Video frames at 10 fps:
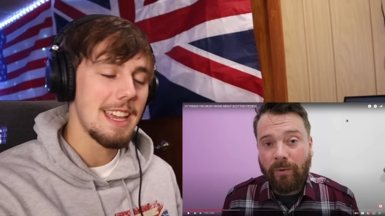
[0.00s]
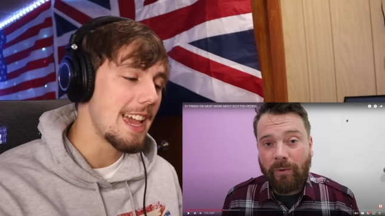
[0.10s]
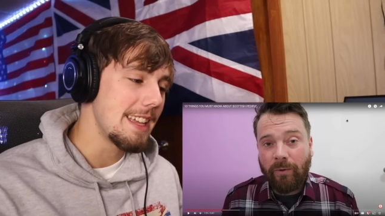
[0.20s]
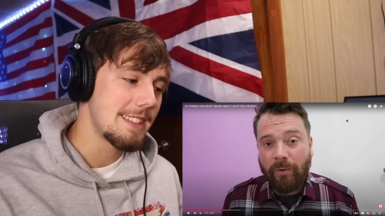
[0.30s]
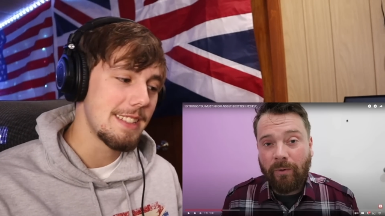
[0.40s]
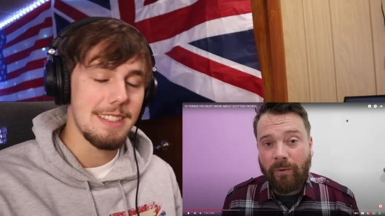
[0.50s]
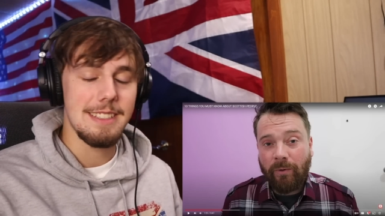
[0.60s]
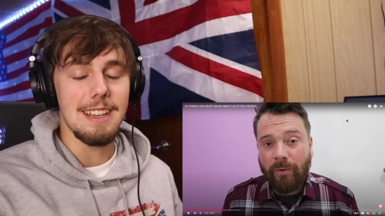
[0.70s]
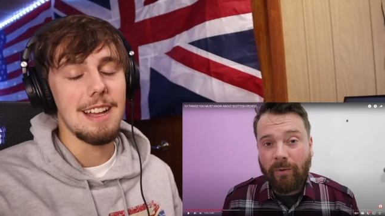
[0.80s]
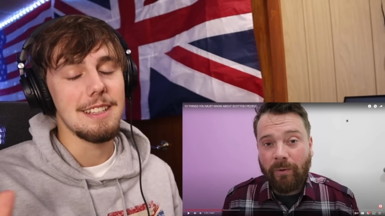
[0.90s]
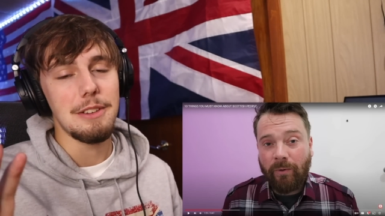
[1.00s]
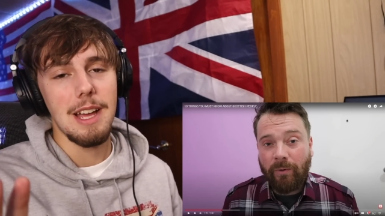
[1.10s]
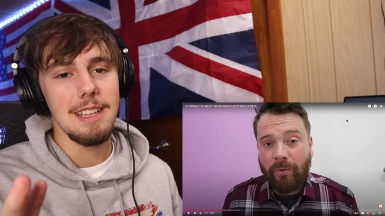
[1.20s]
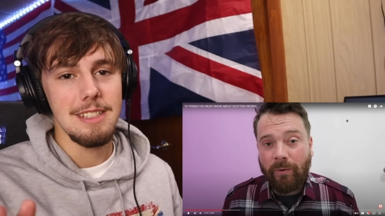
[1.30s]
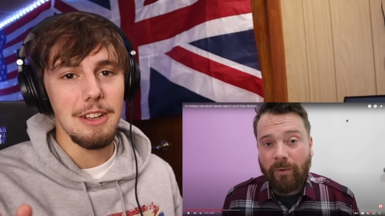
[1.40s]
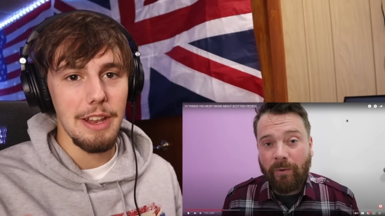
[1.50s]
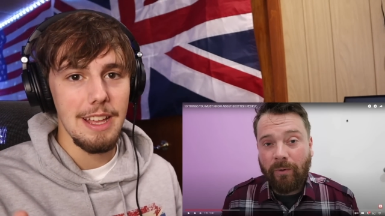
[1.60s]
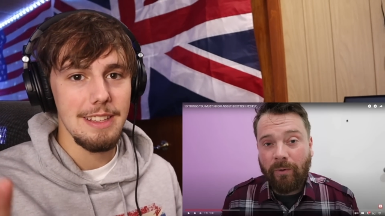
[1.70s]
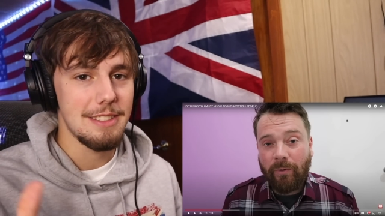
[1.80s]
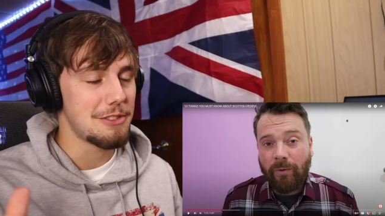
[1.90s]
Speaker 1: hate to the Scots. You guys know
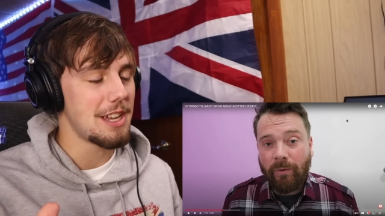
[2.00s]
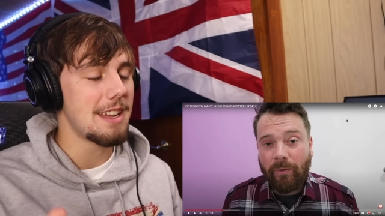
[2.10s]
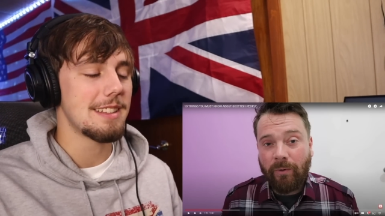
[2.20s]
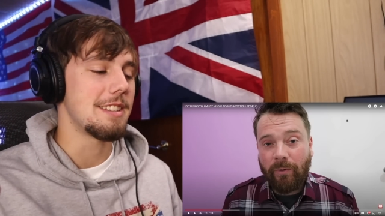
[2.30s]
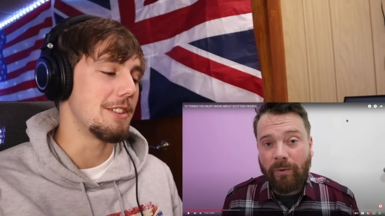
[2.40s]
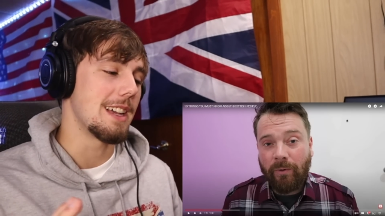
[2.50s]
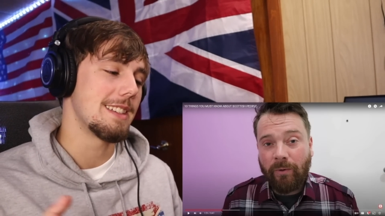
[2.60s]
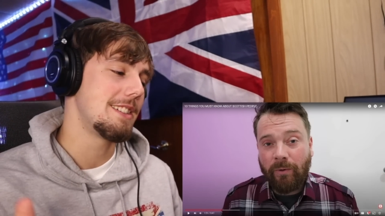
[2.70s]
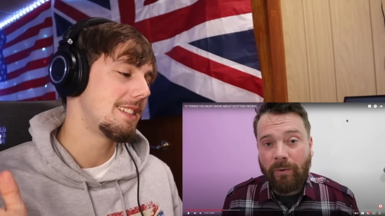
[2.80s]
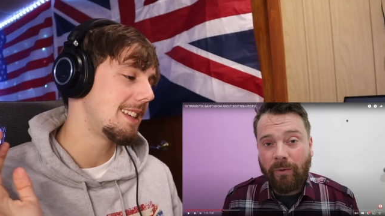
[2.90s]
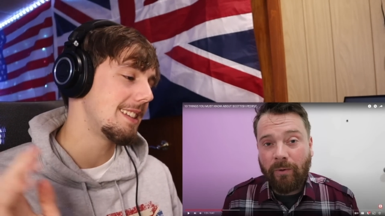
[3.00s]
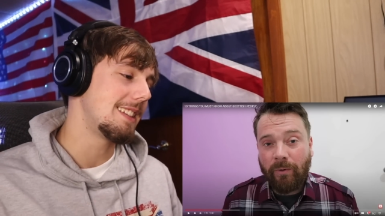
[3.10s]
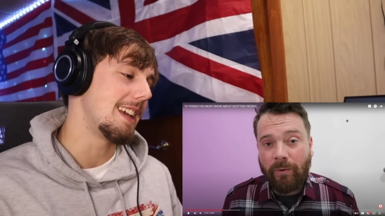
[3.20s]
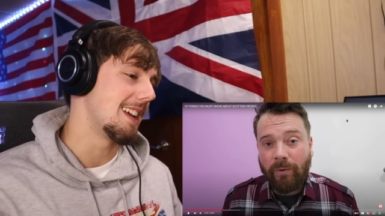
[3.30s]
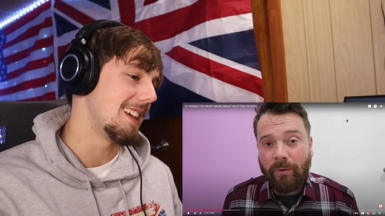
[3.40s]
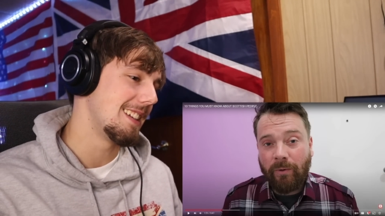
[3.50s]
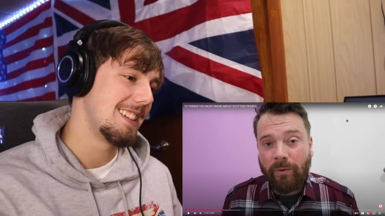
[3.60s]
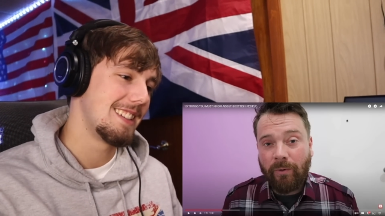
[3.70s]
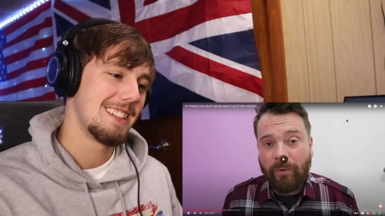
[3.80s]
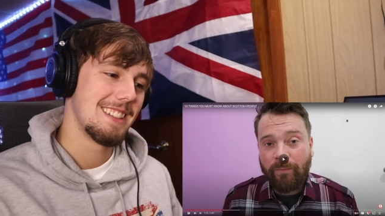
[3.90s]
that. So shout out to you guys. Just had to say
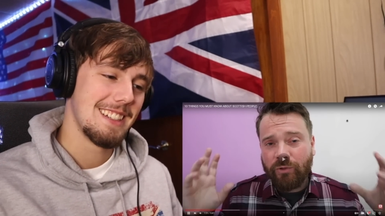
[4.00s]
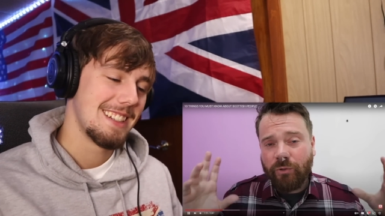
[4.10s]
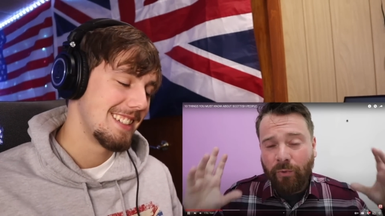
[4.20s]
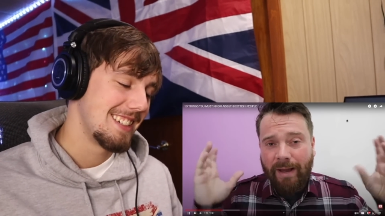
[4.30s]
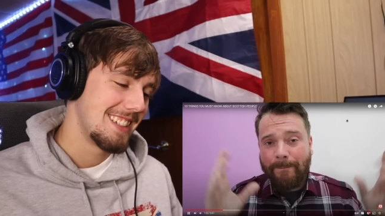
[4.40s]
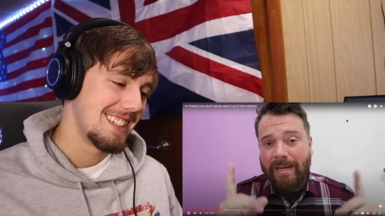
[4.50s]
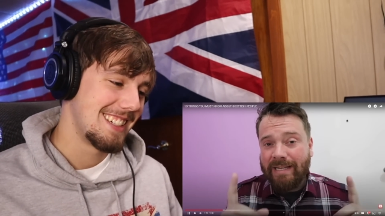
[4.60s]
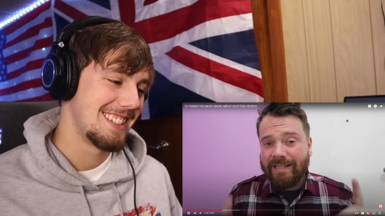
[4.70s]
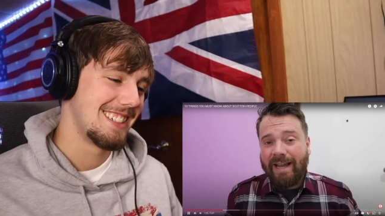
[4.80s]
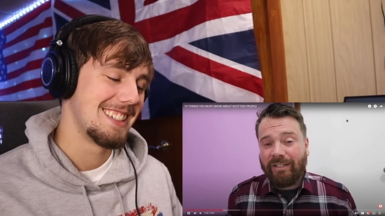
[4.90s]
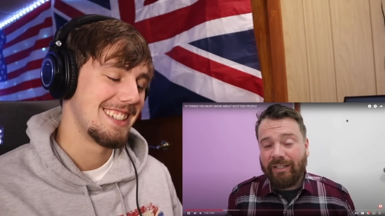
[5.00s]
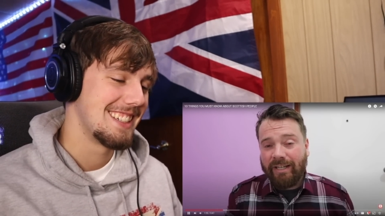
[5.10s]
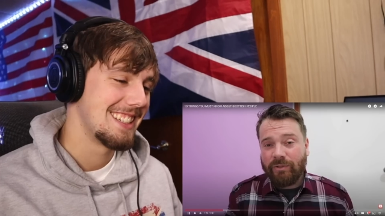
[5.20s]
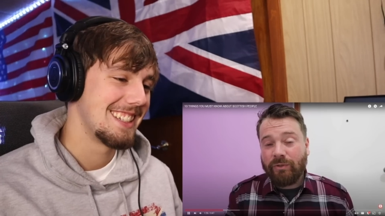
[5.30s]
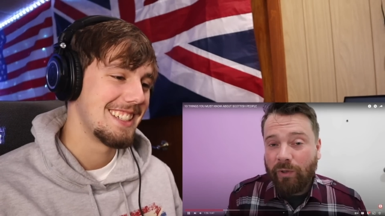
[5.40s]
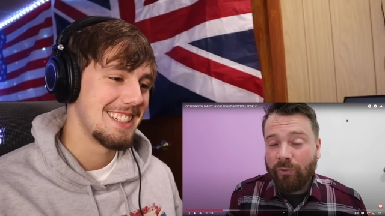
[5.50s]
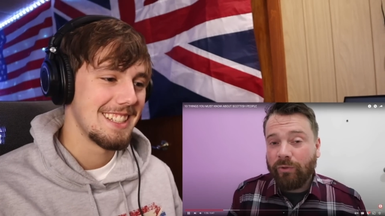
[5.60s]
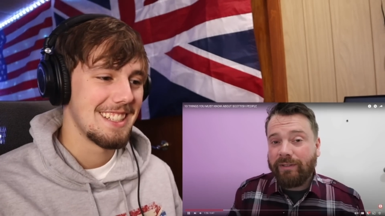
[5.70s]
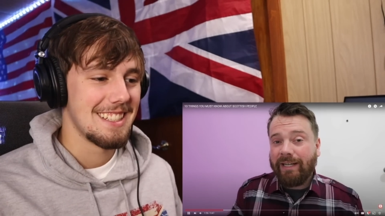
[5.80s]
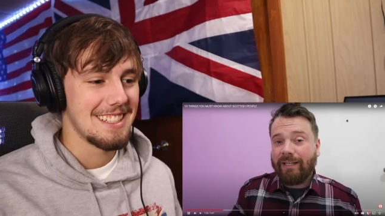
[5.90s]
that.
Speaker 2: So what that means actually is, is we
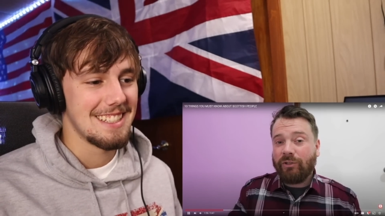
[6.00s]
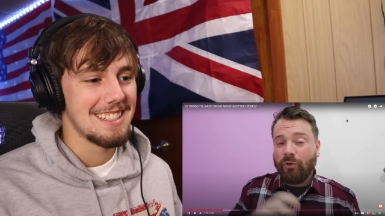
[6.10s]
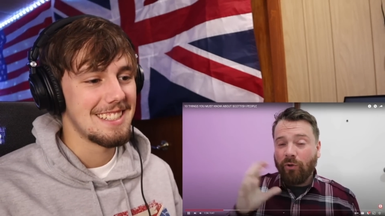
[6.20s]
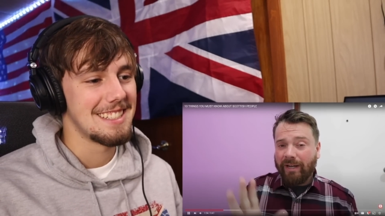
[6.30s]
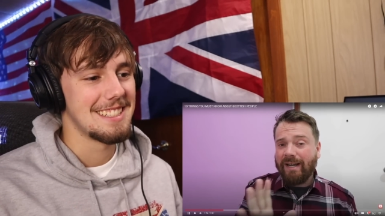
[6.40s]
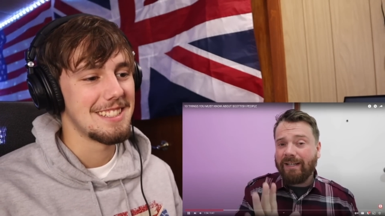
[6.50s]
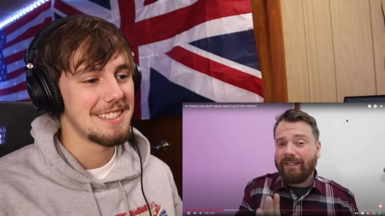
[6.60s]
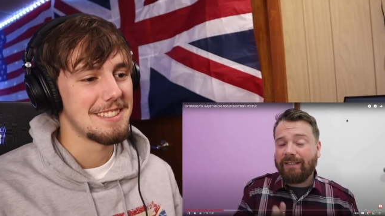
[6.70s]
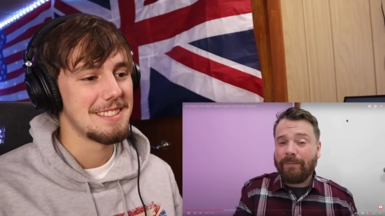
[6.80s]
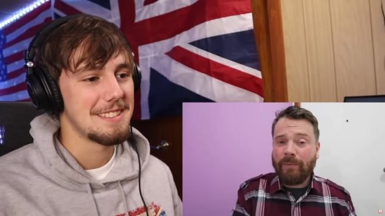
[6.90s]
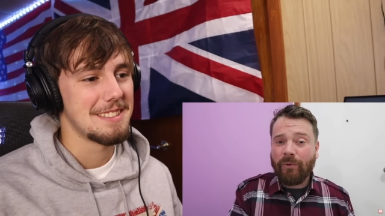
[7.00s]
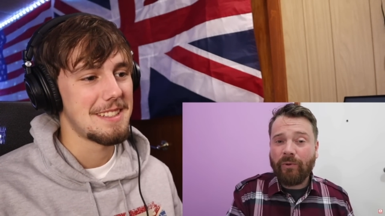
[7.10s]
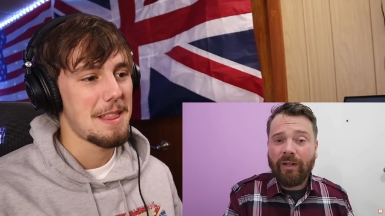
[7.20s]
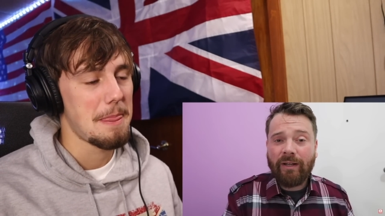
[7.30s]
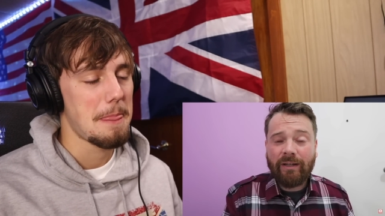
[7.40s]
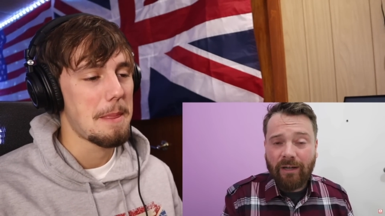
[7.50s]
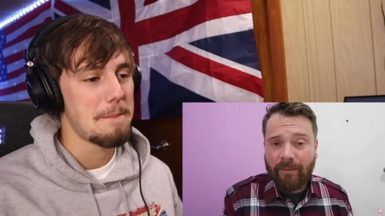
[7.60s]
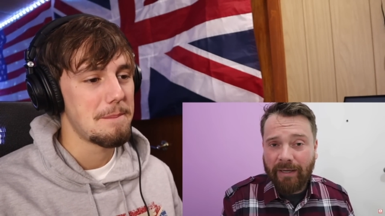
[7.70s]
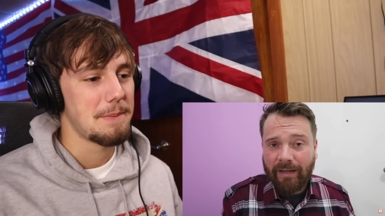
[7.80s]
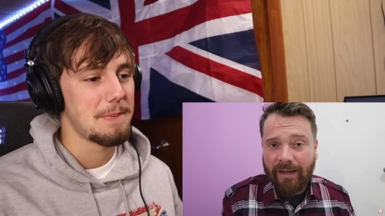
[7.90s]
don't take too kindly to people
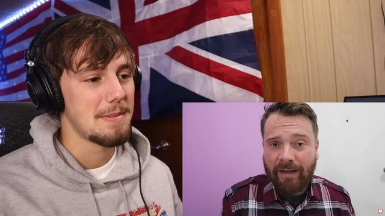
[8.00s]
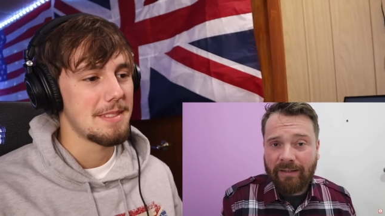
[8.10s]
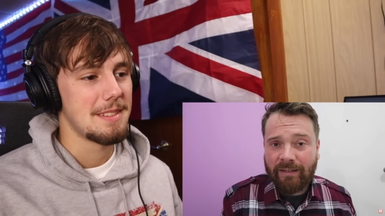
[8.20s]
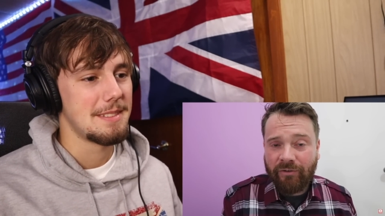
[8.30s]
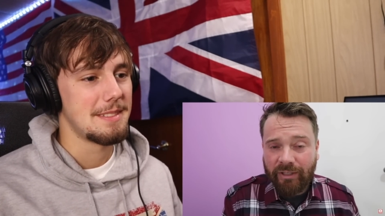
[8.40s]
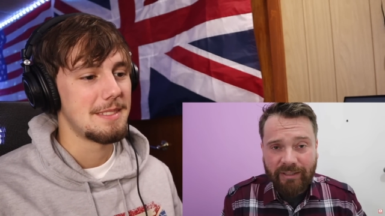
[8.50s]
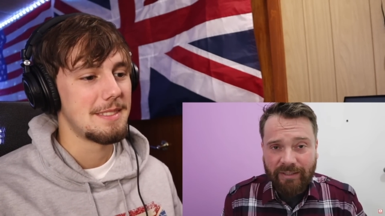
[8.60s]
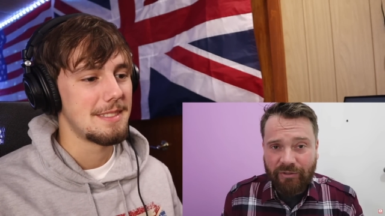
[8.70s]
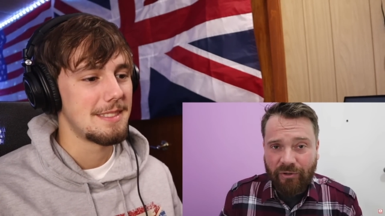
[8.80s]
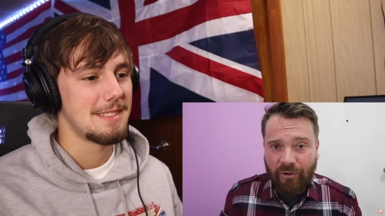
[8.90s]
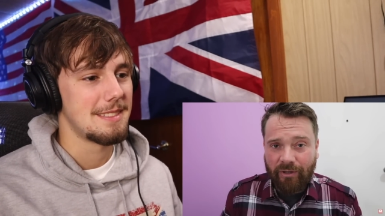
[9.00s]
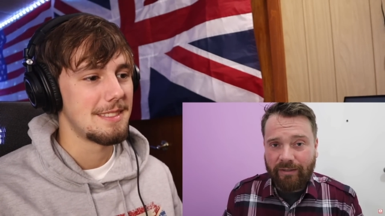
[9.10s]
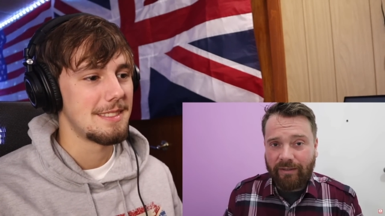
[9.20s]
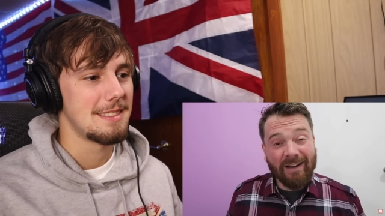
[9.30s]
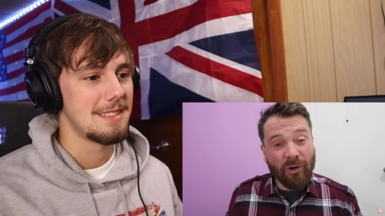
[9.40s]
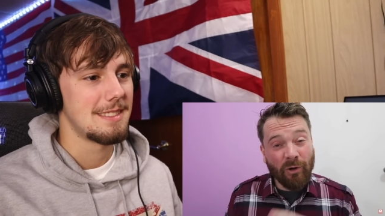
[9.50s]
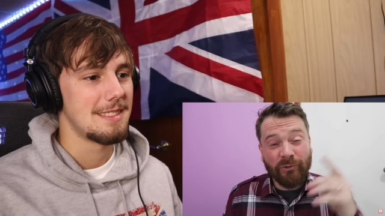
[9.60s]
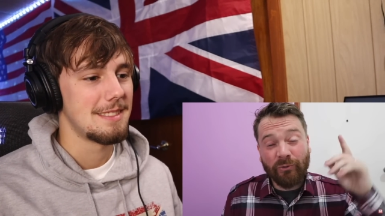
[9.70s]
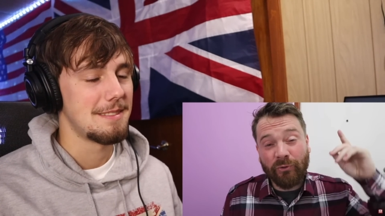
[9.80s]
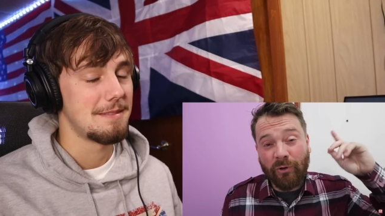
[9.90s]
coming and criticising Scotland and also do